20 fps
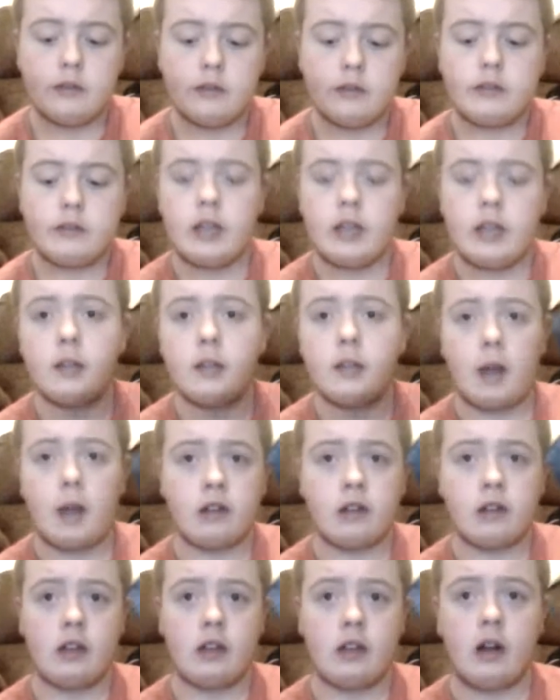Take the
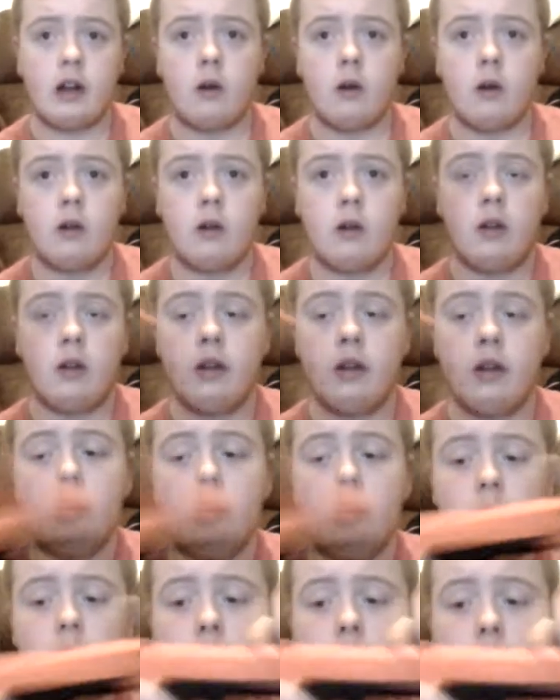magazine out,
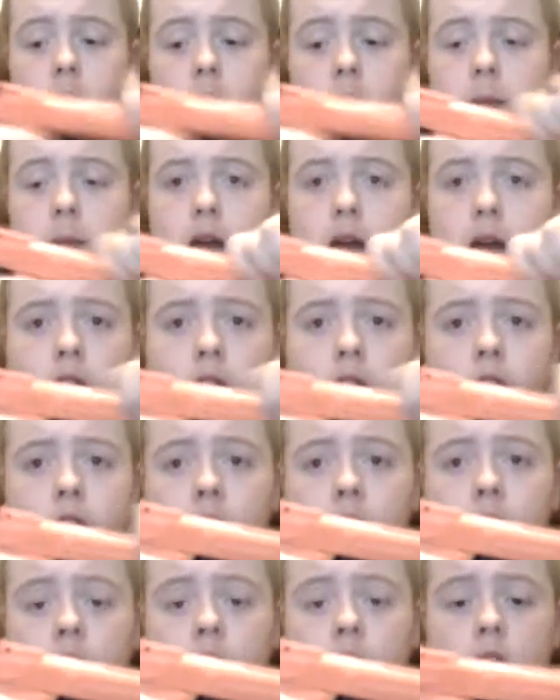pull it back,
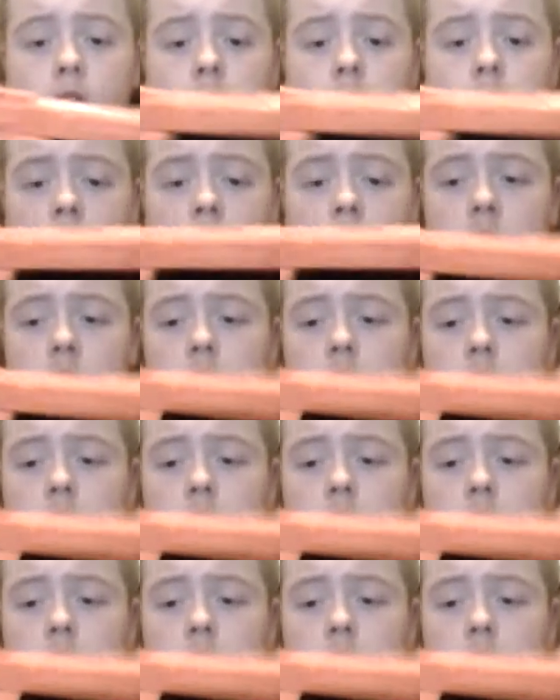right?